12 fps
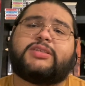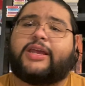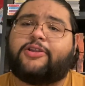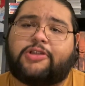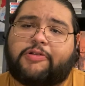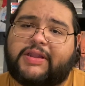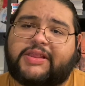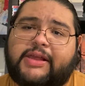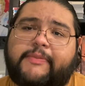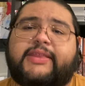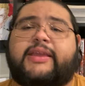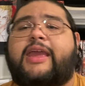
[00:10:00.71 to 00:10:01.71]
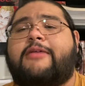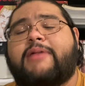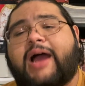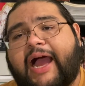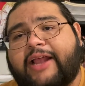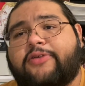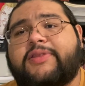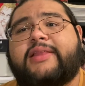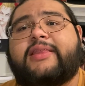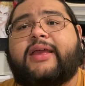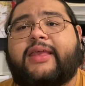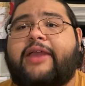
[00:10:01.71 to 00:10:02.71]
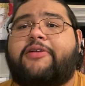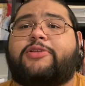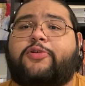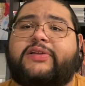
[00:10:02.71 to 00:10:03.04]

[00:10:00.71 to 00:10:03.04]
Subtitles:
I don't know anything about the game. I know that that character